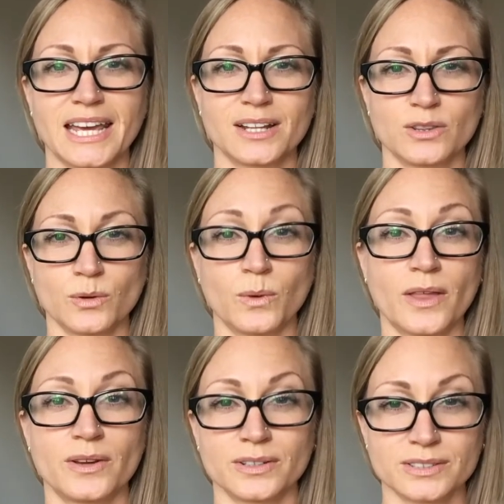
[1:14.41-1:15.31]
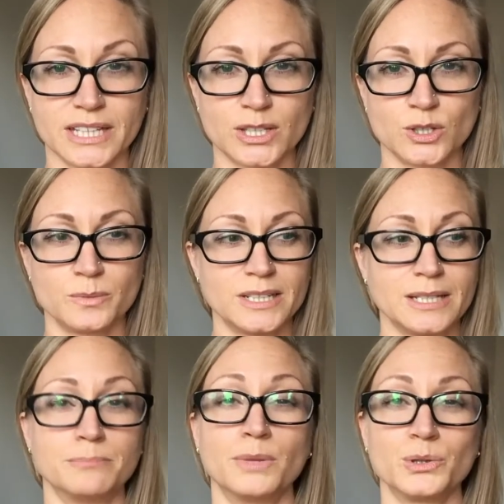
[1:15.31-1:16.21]
and the weather like human
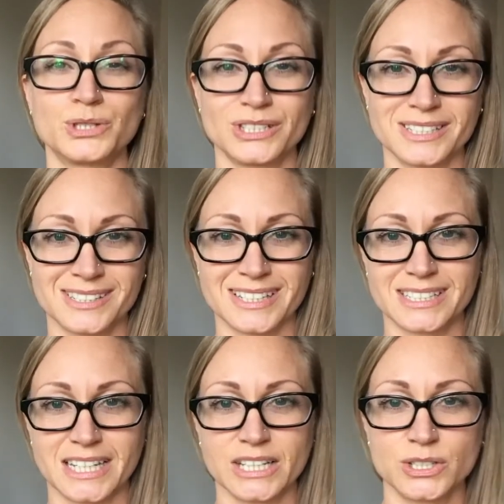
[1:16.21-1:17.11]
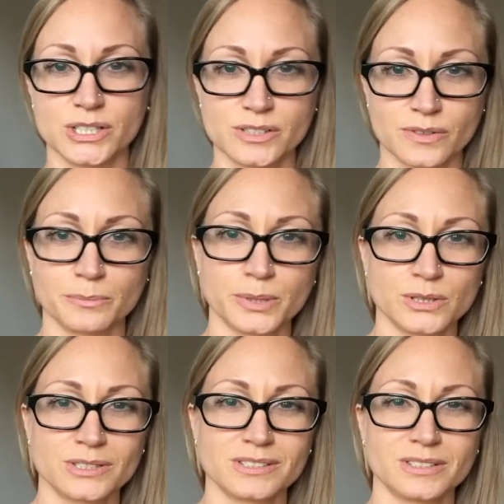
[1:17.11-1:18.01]
emotion is contagious from
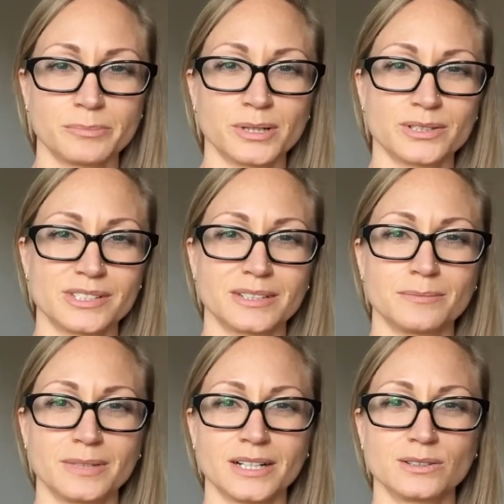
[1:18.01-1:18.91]
person to person but i